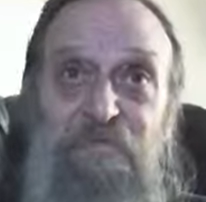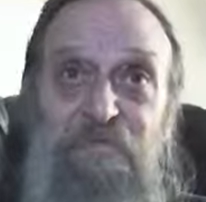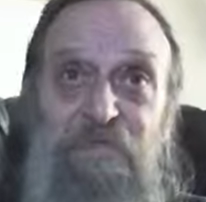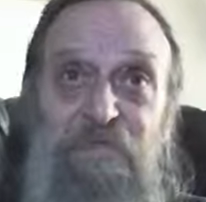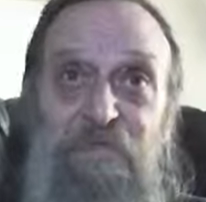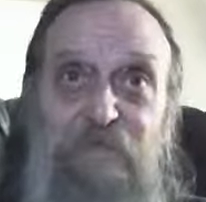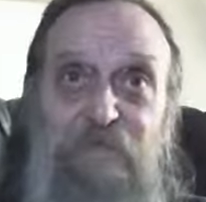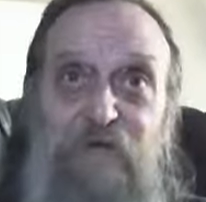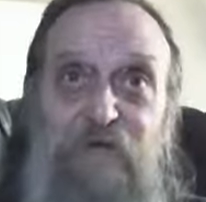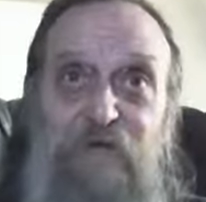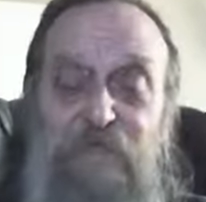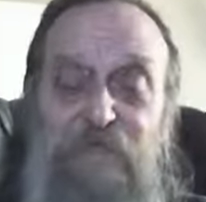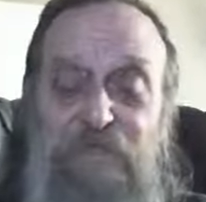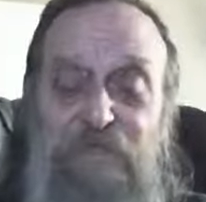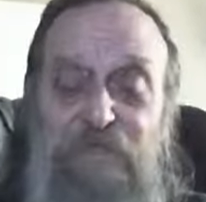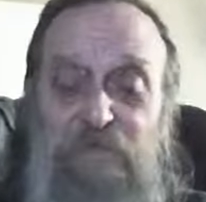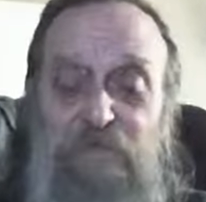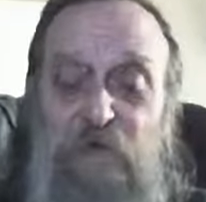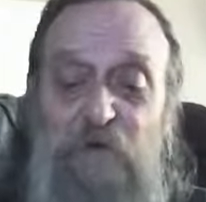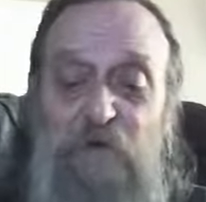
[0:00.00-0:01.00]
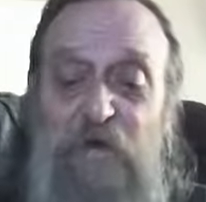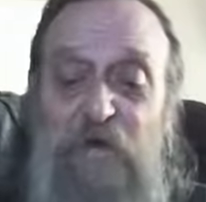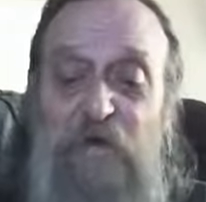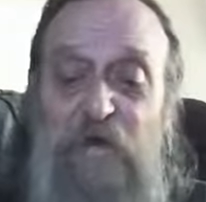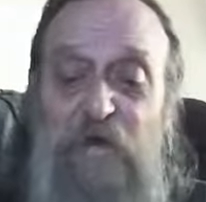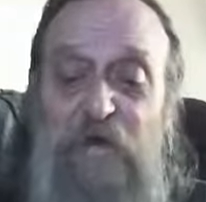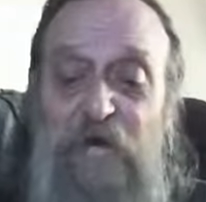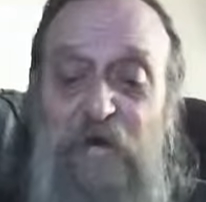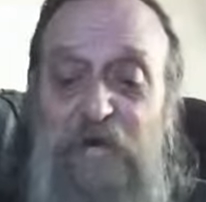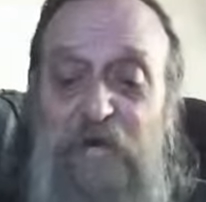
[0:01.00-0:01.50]
by
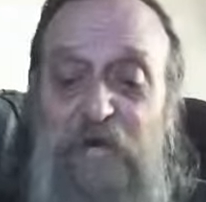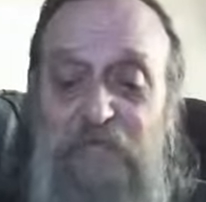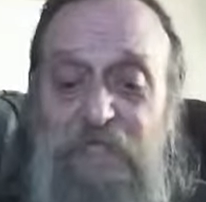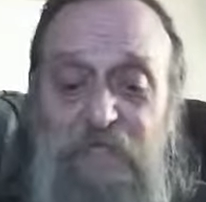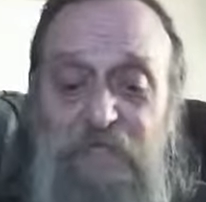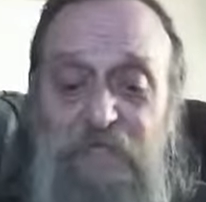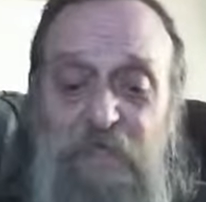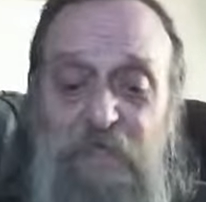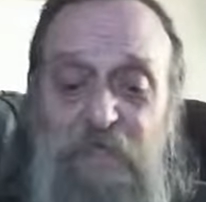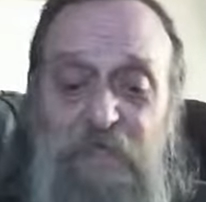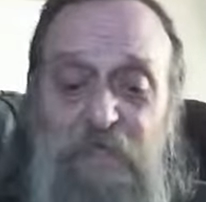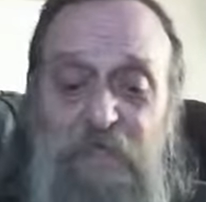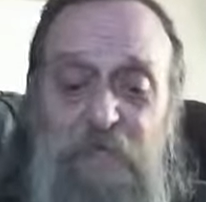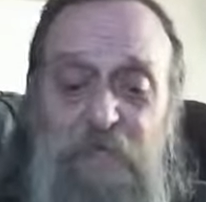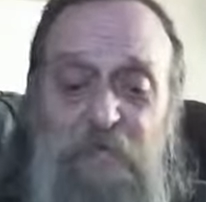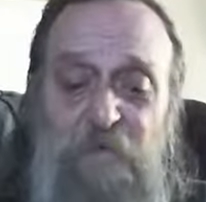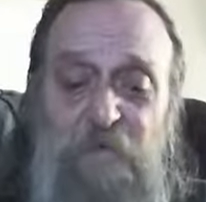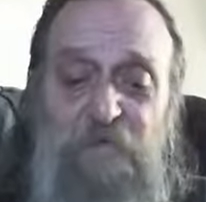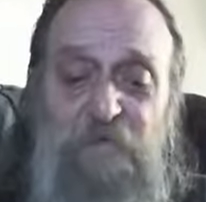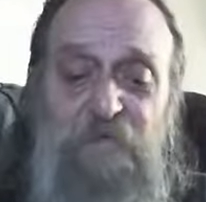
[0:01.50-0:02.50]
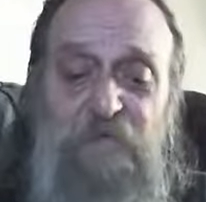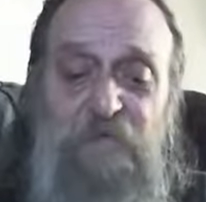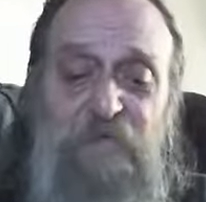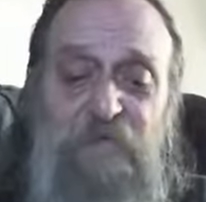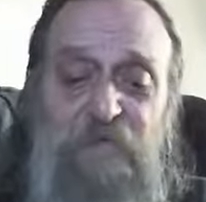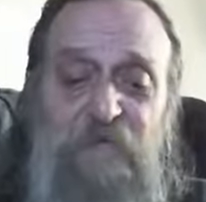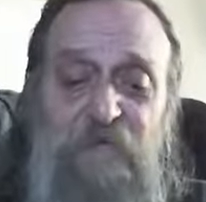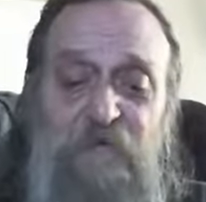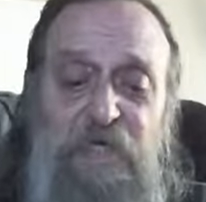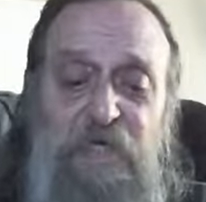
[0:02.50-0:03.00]
surprise,
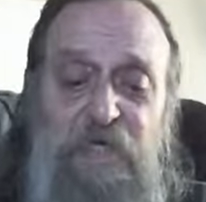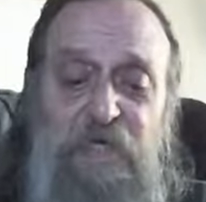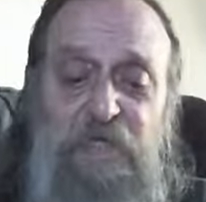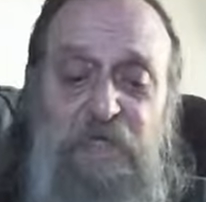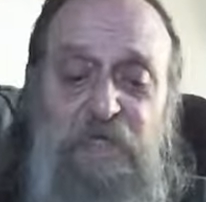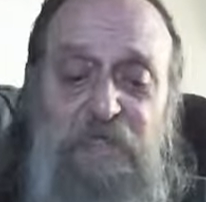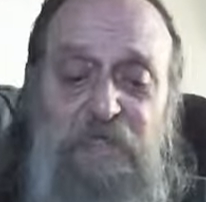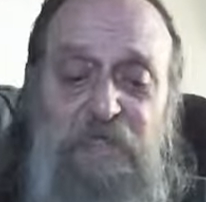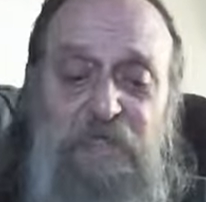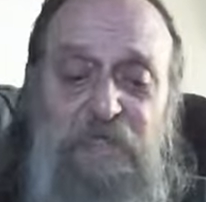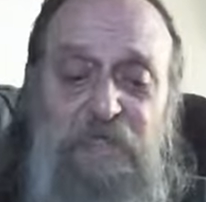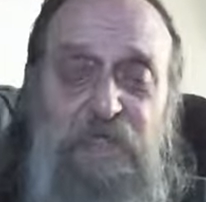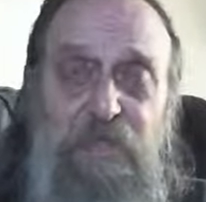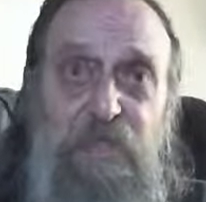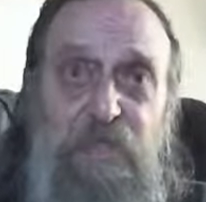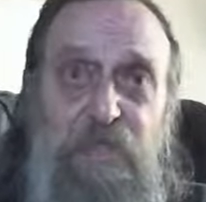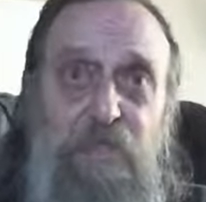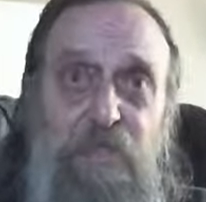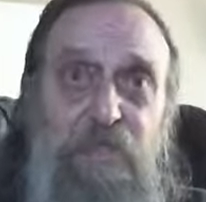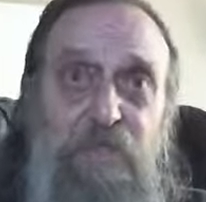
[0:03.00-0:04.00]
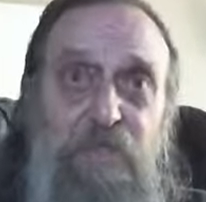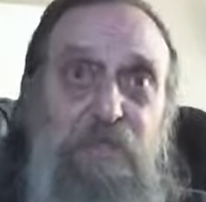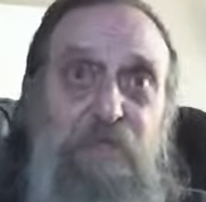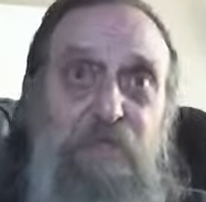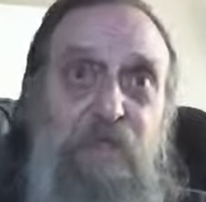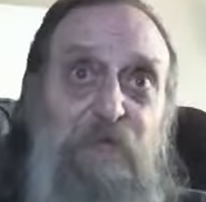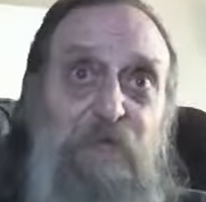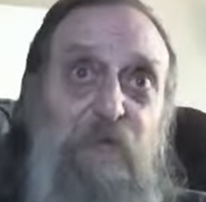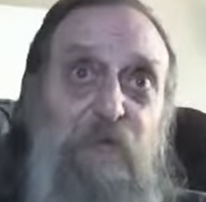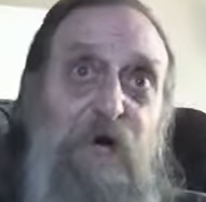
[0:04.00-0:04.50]
and you would
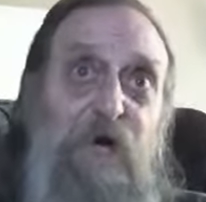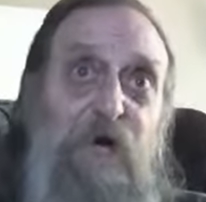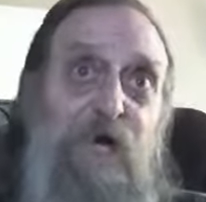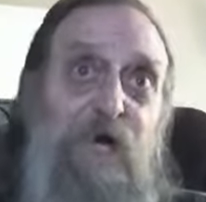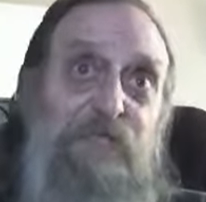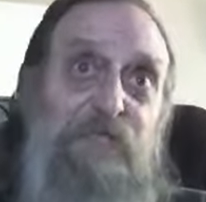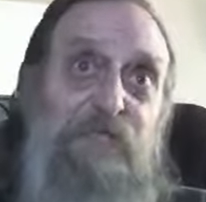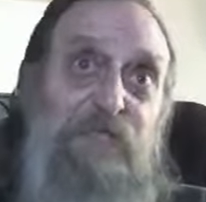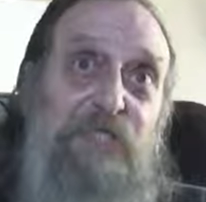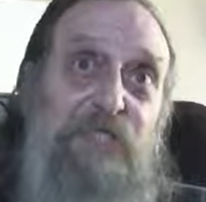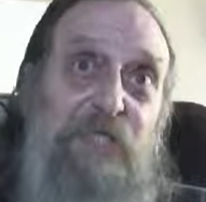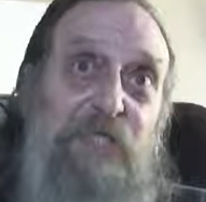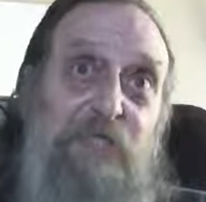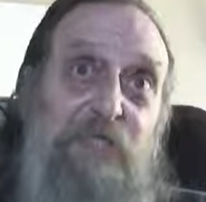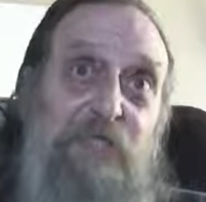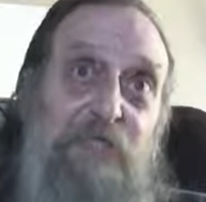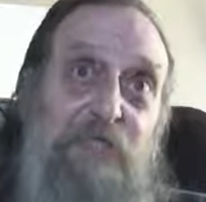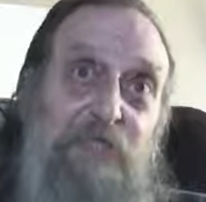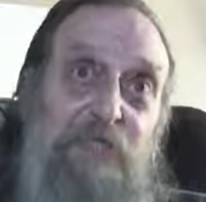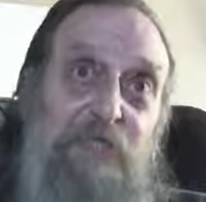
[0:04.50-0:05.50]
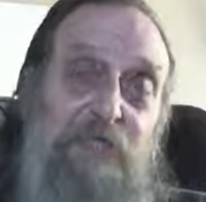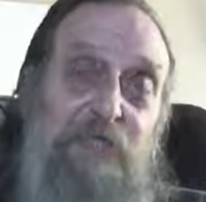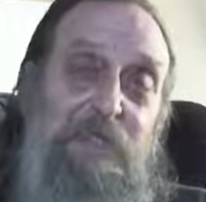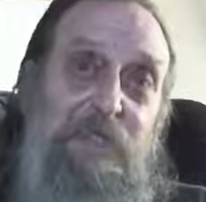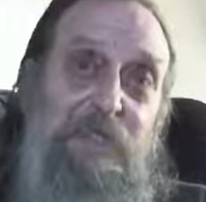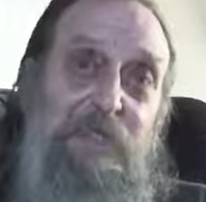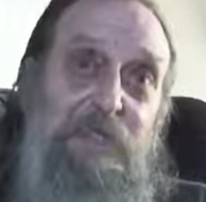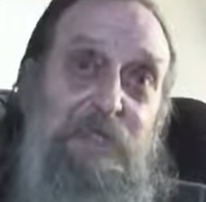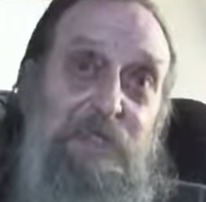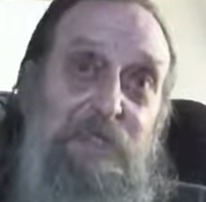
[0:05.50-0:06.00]
be watching
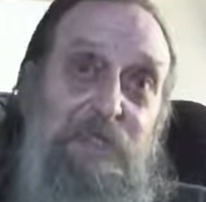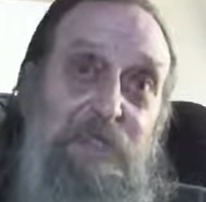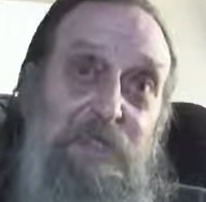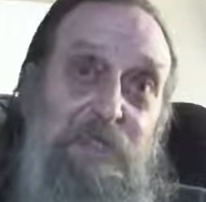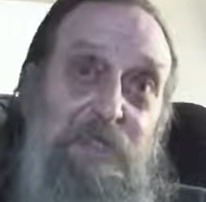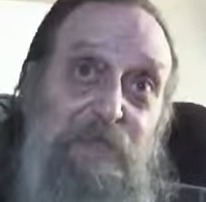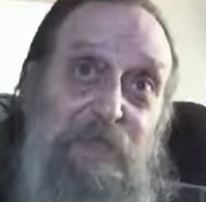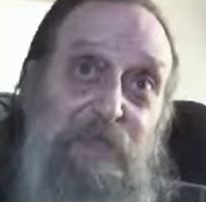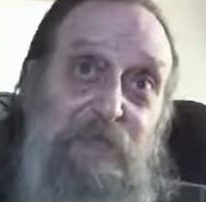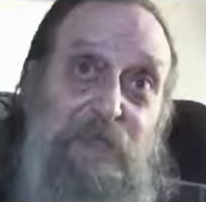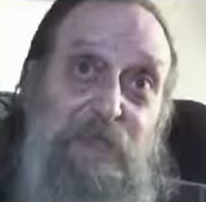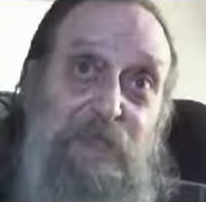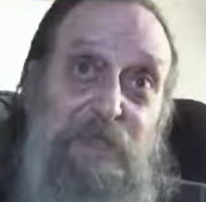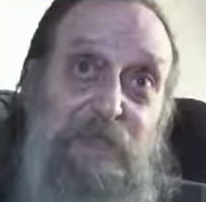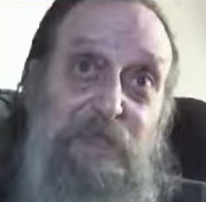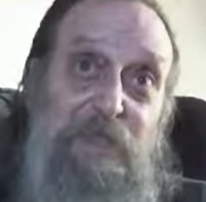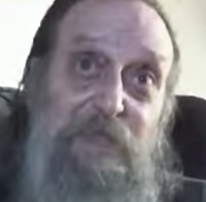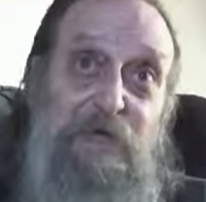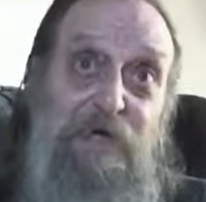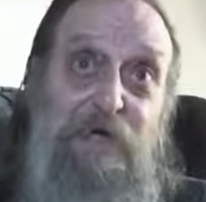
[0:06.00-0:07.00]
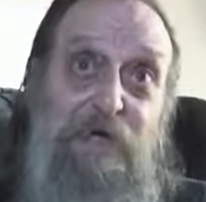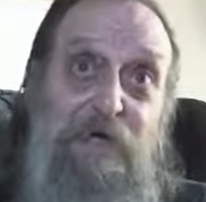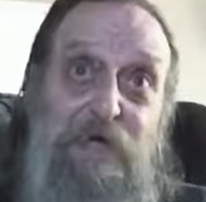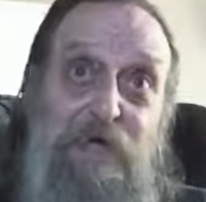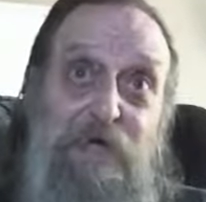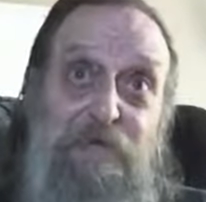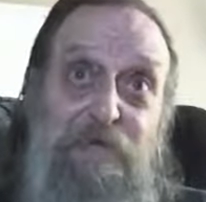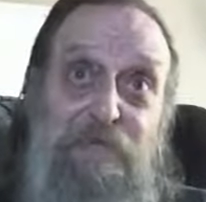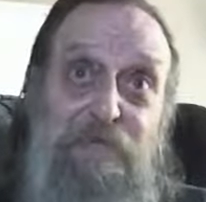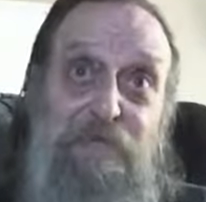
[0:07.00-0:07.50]
at the correct
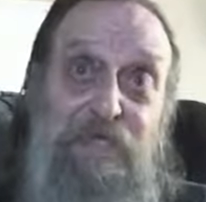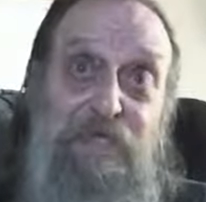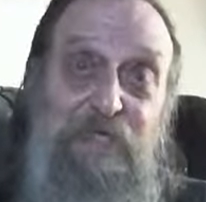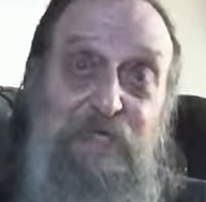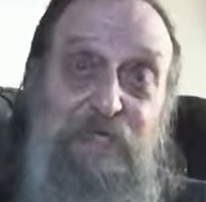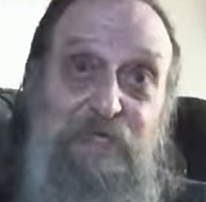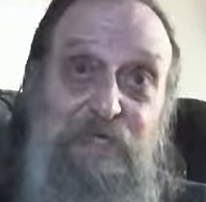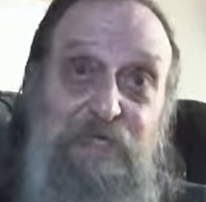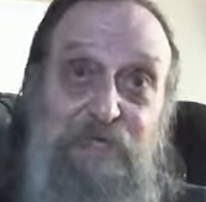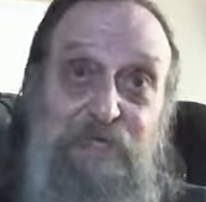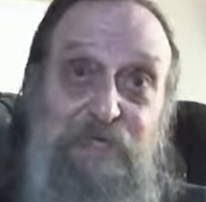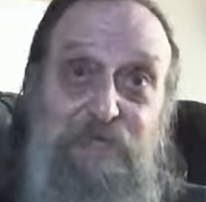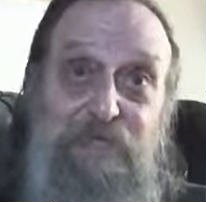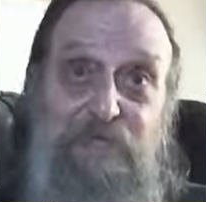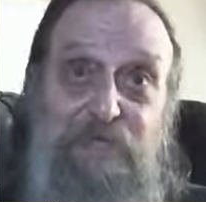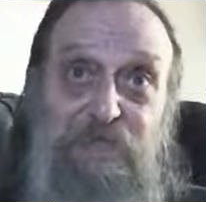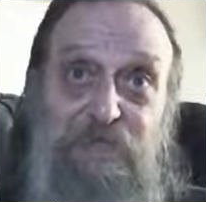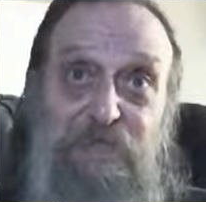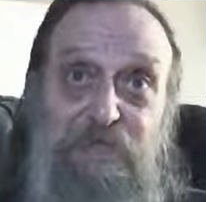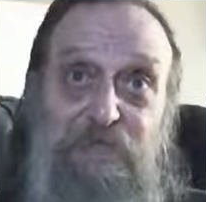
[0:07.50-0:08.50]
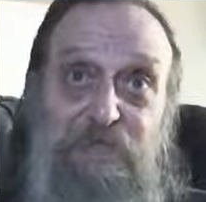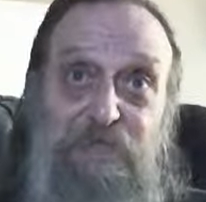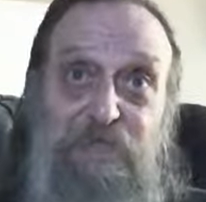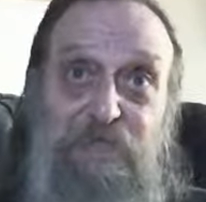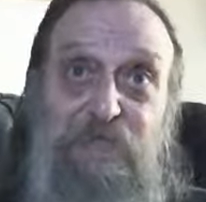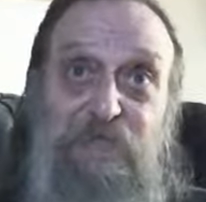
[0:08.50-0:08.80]
time because you knew